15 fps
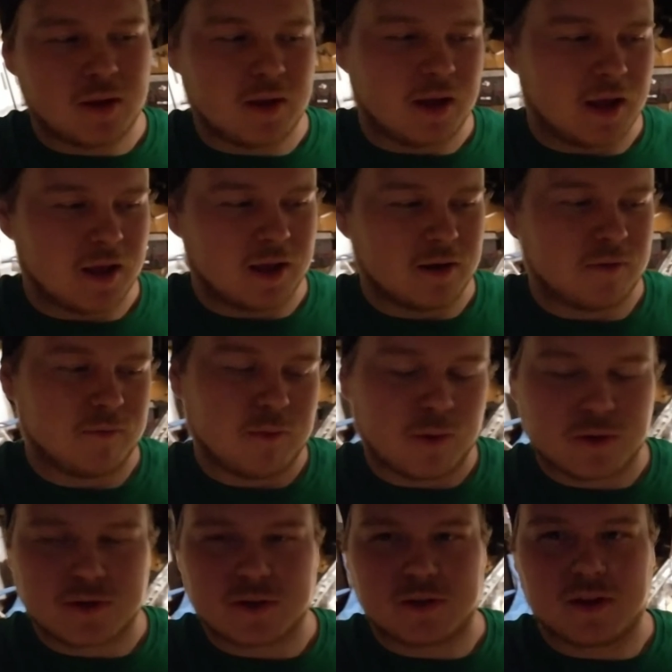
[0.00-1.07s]
And
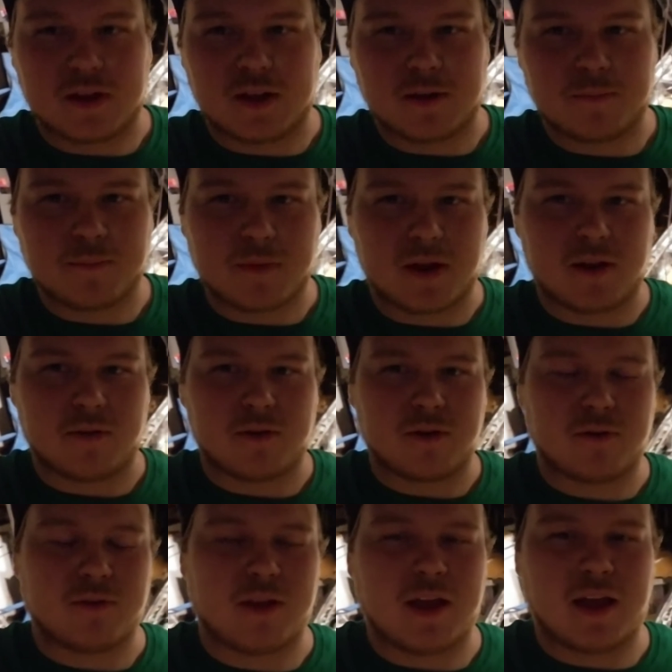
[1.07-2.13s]
unfortunately, I
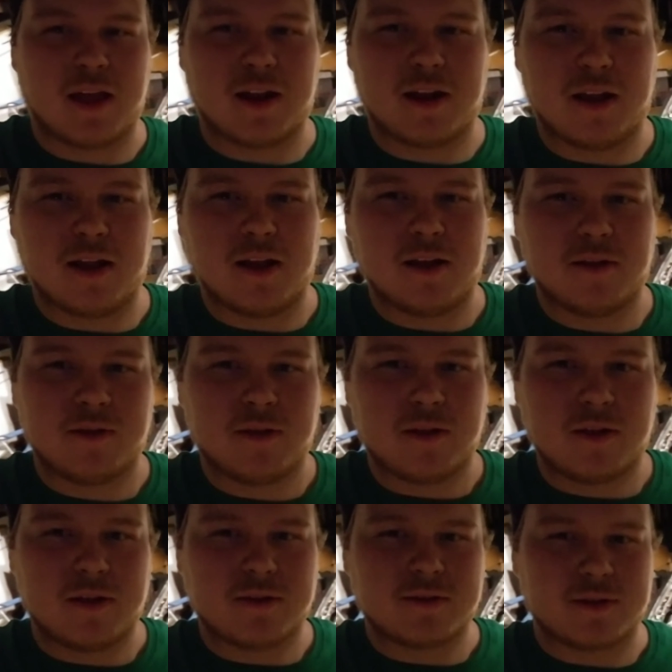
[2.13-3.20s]
learned that
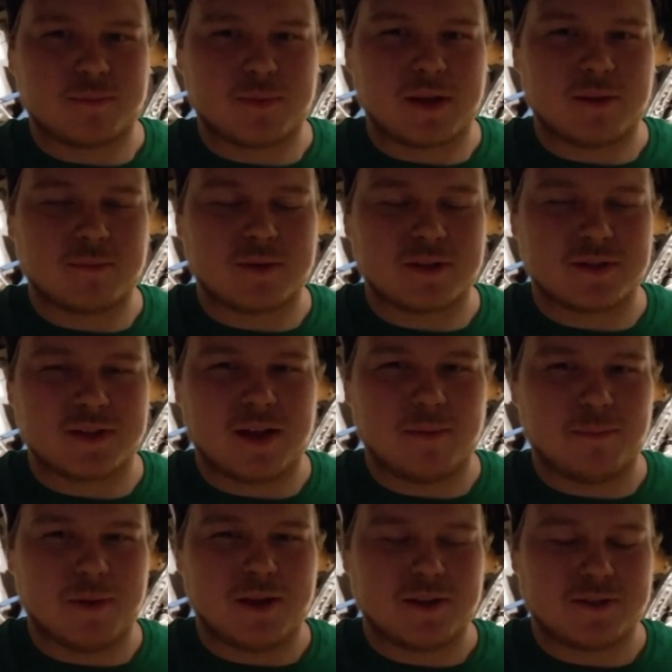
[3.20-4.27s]
sometimes it's
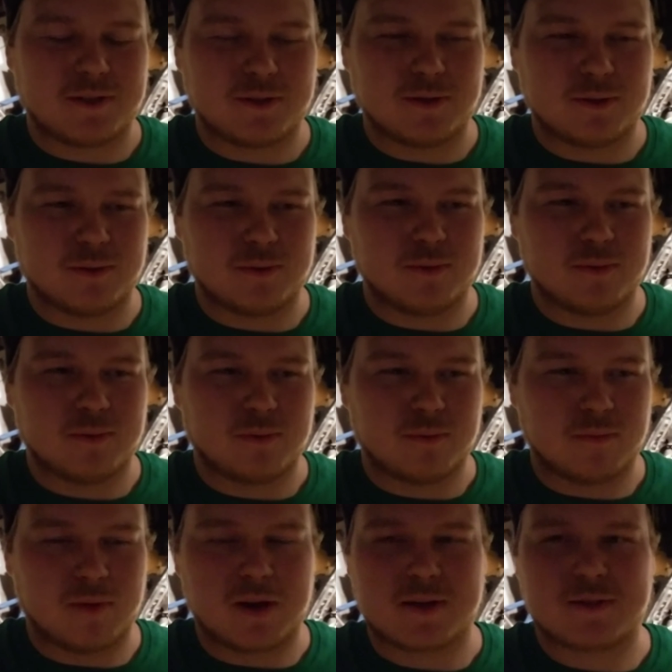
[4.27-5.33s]
not best to
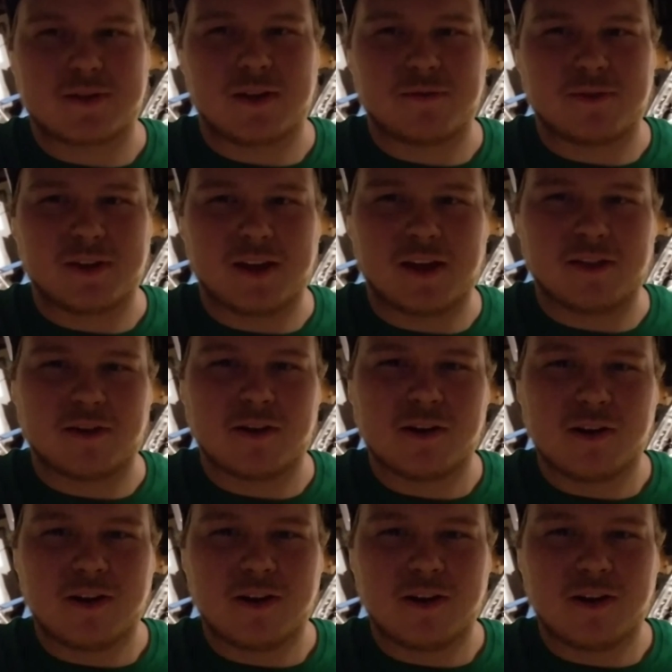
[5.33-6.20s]
rig stuff together.